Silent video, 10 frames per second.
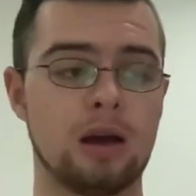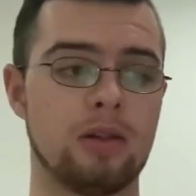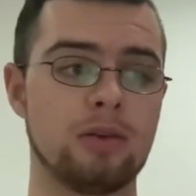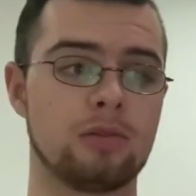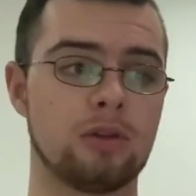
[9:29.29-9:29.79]
I
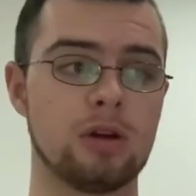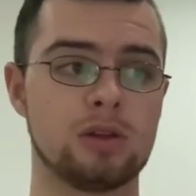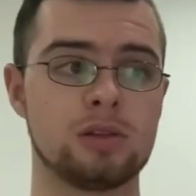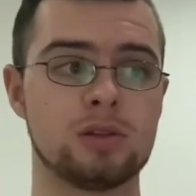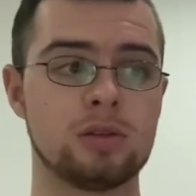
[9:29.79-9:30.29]
think for
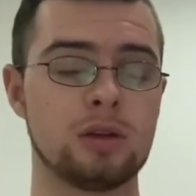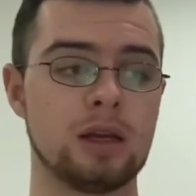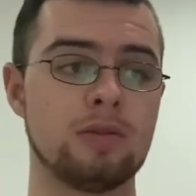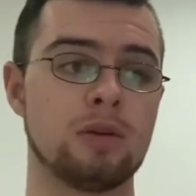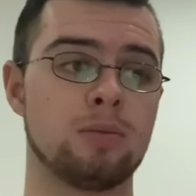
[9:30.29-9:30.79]
us,
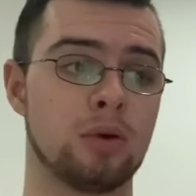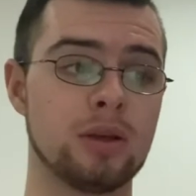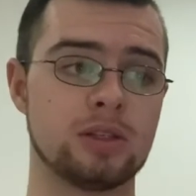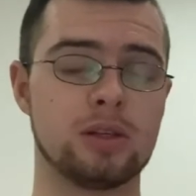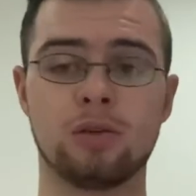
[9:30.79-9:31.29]
even a
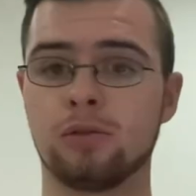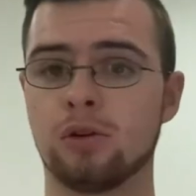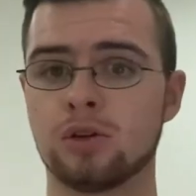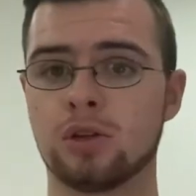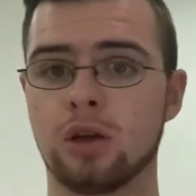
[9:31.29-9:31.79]
point's enough for
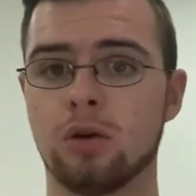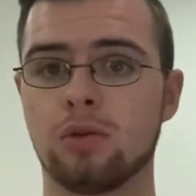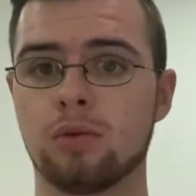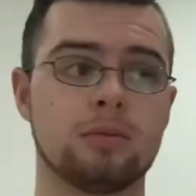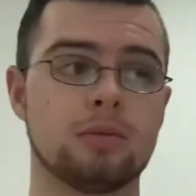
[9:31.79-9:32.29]
us to go through.